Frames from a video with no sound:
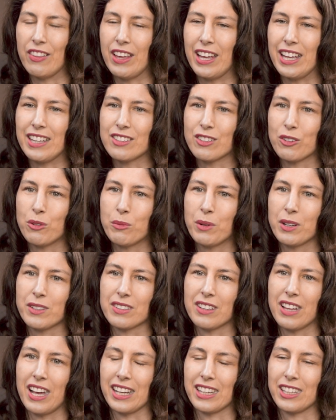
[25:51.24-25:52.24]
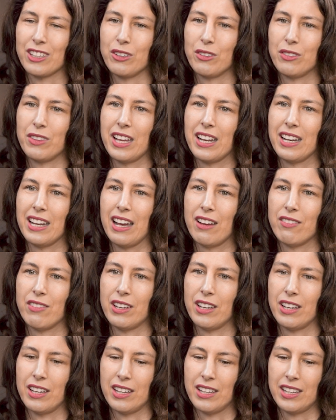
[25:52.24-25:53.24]
it's almost like you then have
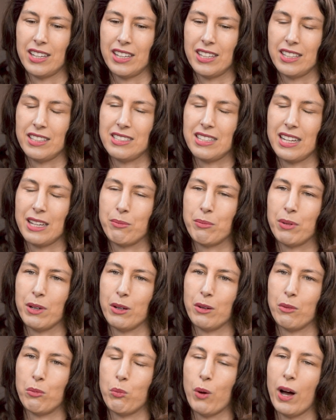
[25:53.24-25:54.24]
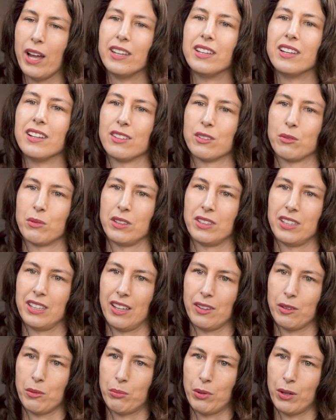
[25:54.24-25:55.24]
a deeper oneness with the
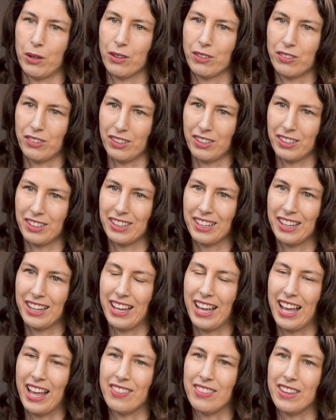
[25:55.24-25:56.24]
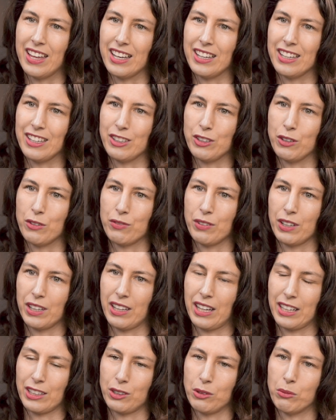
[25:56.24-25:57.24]
other person. And then you feel
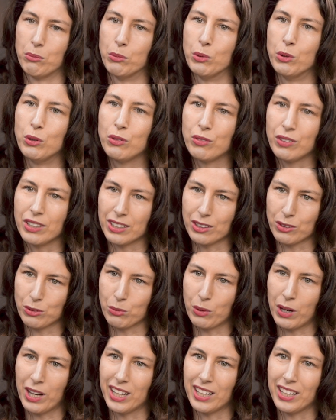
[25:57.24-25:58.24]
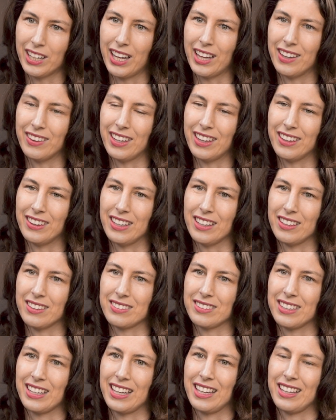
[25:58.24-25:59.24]
like you're moving as one, and then
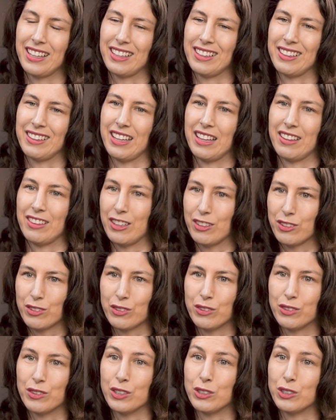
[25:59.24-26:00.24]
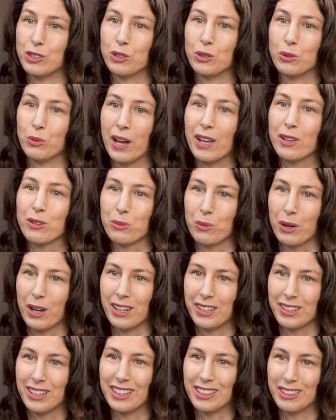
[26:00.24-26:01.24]
there's the two as
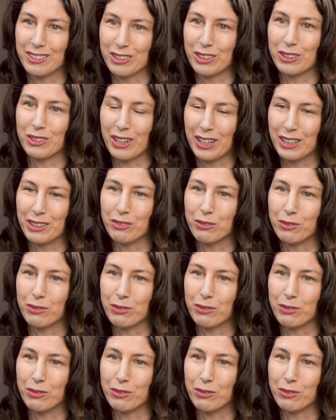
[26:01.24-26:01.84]
one, and it's a greater